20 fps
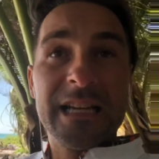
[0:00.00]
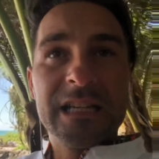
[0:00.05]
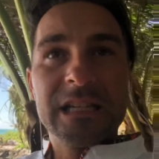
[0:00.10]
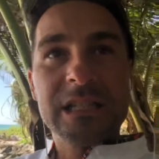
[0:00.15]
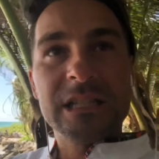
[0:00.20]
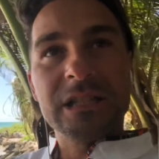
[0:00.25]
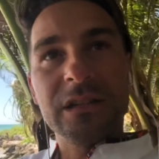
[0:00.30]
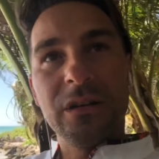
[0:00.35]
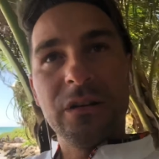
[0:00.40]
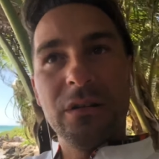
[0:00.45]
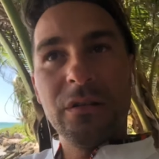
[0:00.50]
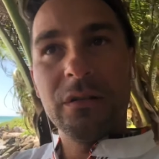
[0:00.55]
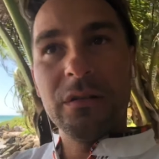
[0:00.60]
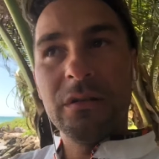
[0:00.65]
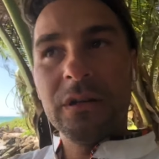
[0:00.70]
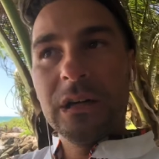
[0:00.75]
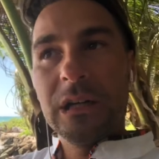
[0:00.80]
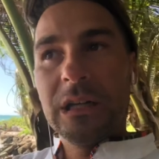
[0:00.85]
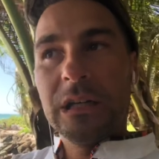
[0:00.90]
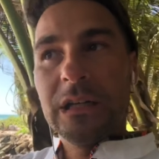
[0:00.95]

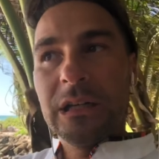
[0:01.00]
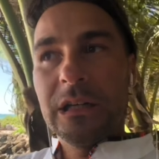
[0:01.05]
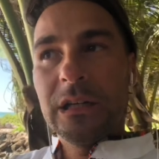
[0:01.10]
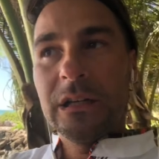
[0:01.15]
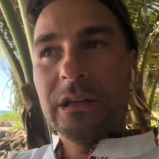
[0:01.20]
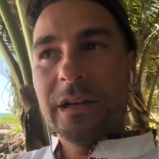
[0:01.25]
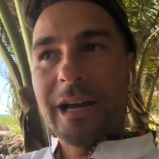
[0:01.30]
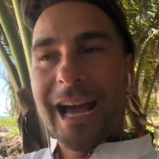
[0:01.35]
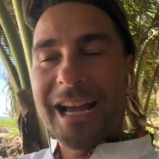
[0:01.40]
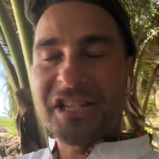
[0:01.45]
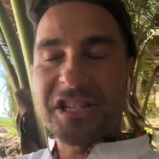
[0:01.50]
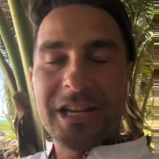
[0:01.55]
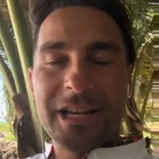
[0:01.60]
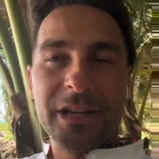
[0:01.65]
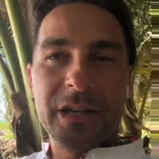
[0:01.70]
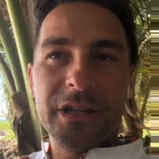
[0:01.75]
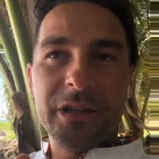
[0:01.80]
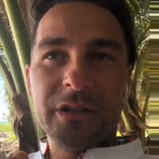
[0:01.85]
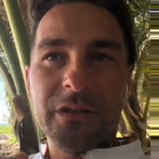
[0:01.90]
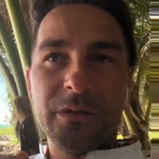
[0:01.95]
So actually,
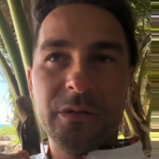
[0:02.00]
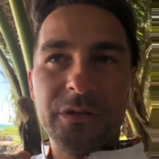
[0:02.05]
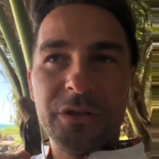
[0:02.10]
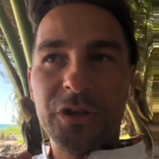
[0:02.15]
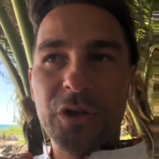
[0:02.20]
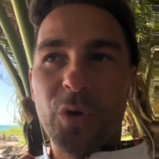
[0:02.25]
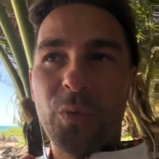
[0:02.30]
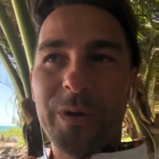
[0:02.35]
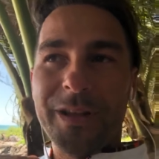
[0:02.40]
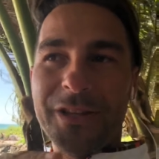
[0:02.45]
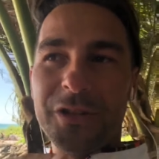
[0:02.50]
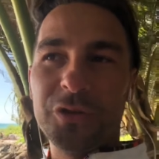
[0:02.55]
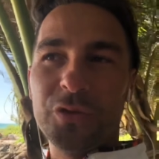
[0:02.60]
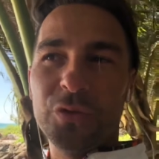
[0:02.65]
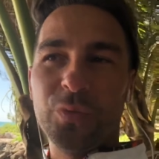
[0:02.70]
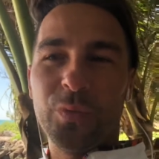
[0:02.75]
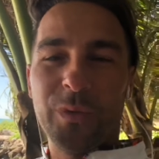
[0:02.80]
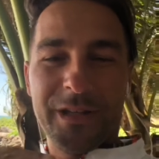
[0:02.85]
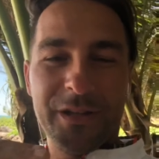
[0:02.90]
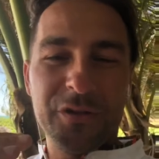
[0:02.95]
when
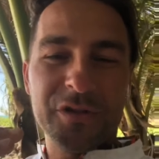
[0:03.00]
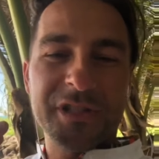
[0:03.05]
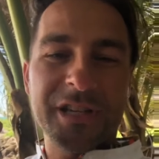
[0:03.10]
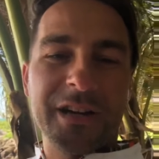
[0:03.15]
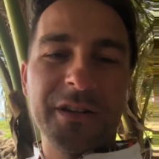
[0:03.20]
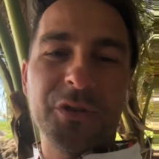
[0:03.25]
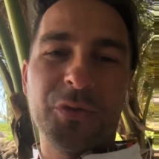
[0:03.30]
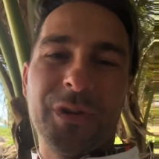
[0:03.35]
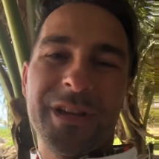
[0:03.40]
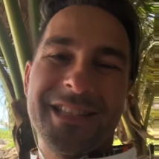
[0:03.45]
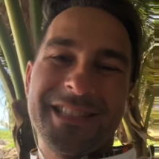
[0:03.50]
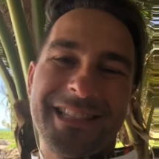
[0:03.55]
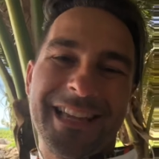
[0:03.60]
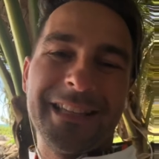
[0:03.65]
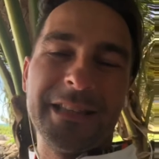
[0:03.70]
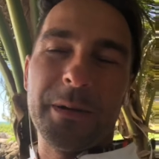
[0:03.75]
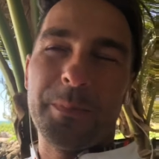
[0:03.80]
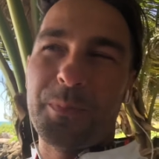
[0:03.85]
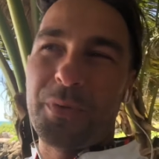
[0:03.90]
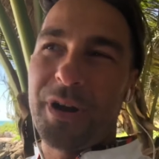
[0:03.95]
you start to
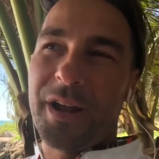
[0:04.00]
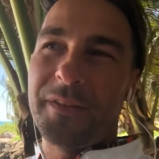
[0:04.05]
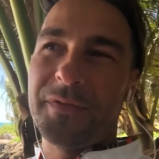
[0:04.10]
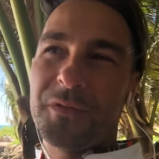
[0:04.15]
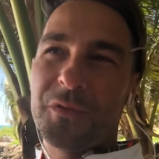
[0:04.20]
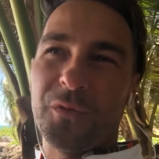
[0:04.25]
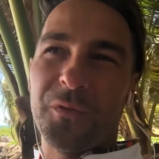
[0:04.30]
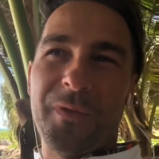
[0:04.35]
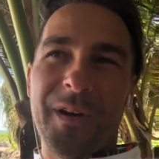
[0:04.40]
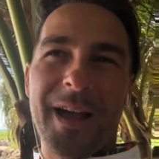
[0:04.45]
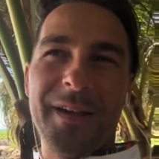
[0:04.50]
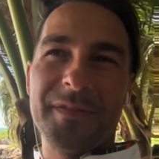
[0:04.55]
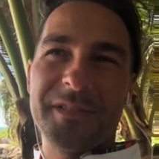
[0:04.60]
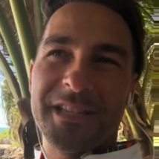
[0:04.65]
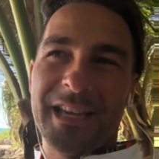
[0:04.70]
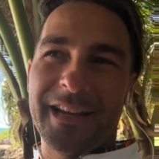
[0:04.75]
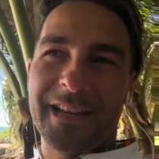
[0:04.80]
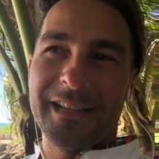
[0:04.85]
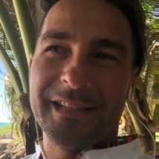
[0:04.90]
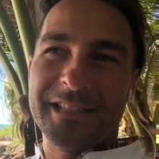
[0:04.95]
extend the breath to 5
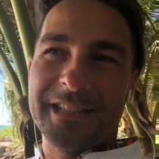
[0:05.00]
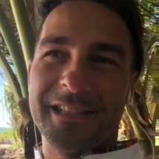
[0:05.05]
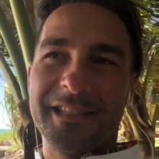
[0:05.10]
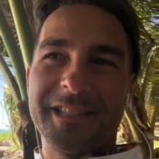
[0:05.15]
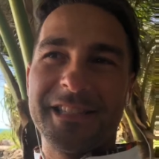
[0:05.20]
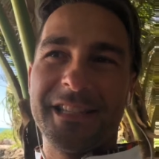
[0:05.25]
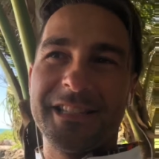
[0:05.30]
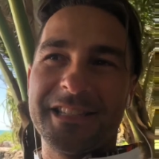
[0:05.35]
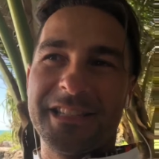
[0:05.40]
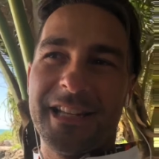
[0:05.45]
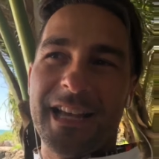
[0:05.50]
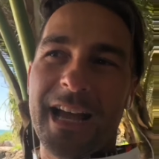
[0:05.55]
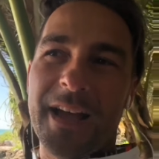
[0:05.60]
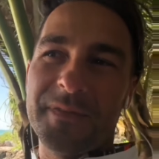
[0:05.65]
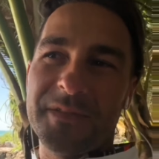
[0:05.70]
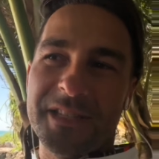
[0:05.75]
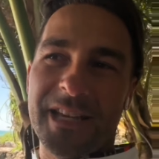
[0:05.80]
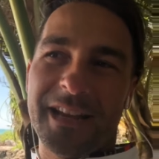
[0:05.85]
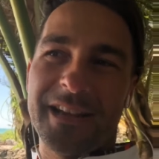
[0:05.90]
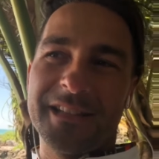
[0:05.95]
seconds and
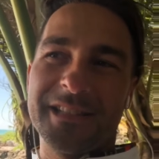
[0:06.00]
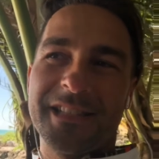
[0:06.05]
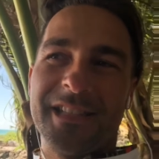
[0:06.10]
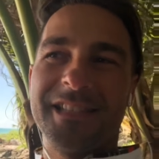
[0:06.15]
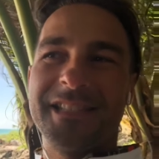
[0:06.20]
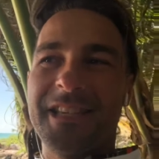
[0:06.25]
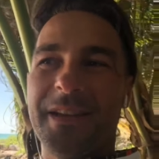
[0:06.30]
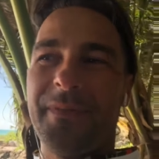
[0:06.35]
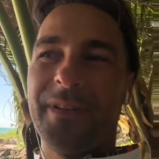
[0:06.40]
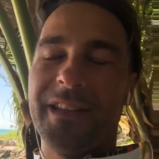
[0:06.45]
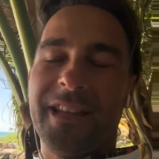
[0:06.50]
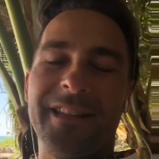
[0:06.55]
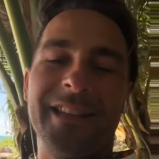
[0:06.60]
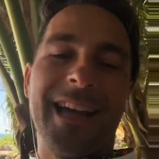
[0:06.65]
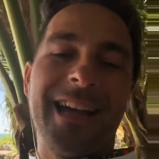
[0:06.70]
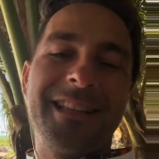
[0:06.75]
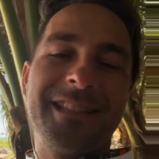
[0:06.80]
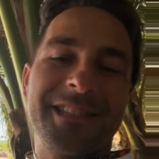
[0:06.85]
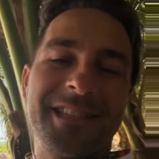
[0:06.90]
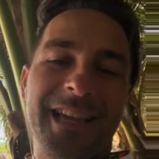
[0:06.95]
6.5 seconds and 7 and
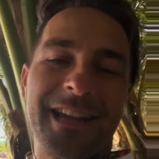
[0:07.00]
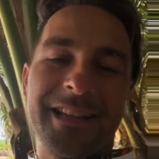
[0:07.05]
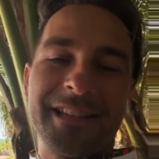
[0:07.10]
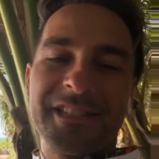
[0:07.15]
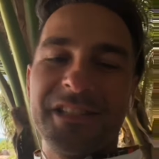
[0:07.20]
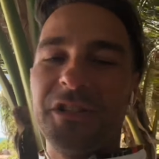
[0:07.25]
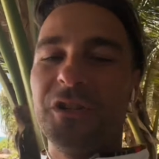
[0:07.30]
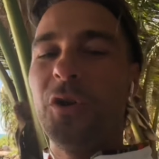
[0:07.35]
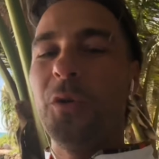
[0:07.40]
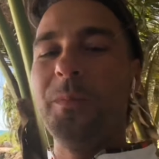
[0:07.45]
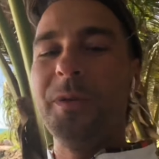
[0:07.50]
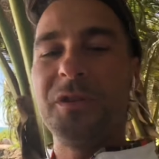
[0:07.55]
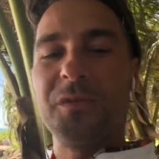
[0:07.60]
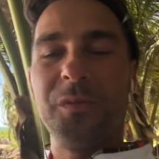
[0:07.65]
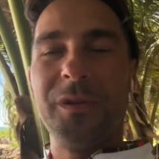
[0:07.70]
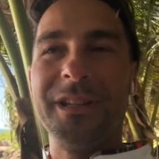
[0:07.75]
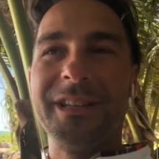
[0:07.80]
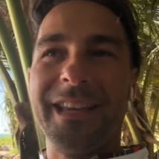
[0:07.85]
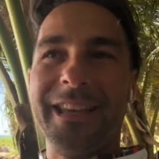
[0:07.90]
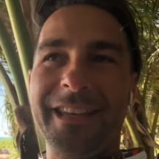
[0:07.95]
9 seconds,
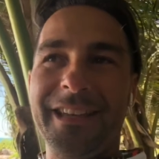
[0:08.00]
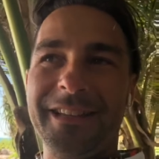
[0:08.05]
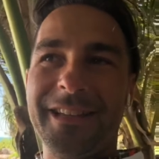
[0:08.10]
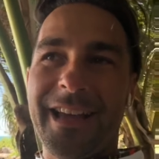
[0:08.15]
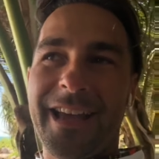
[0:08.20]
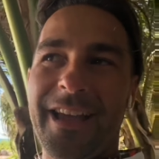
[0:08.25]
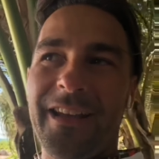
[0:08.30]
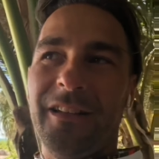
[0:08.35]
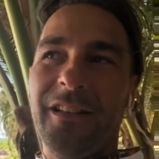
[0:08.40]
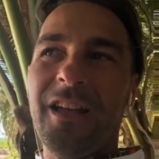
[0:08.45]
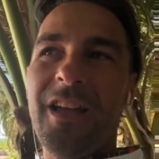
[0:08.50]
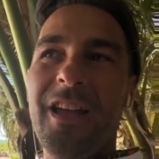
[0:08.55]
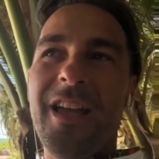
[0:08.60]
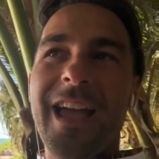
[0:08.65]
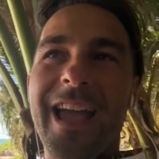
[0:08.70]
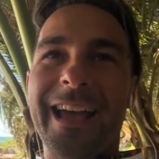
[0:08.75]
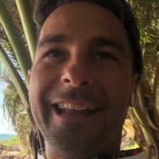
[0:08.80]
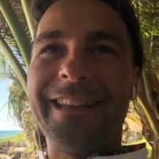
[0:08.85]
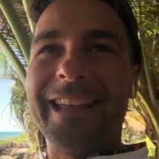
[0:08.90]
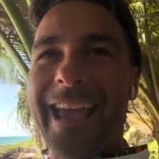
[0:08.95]
between the inhale
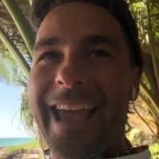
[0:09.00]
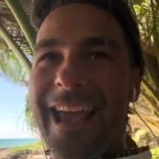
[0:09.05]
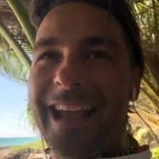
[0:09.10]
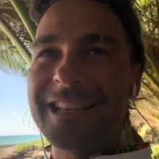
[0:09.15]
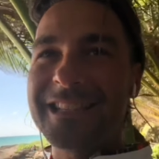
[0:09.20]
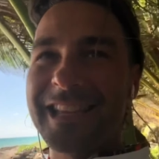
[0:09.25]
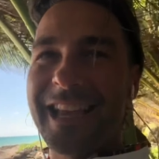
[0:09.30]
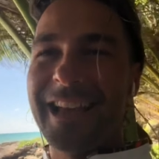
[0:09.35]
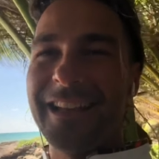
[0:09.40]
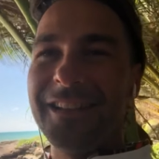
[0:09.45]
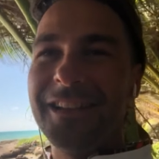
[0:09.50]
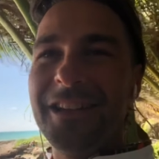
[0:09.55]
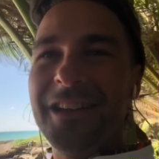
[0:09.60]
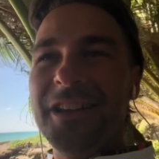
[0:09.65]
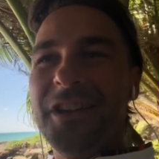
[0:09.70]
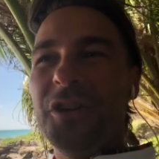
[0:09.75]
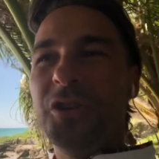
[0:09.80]
and the exhale,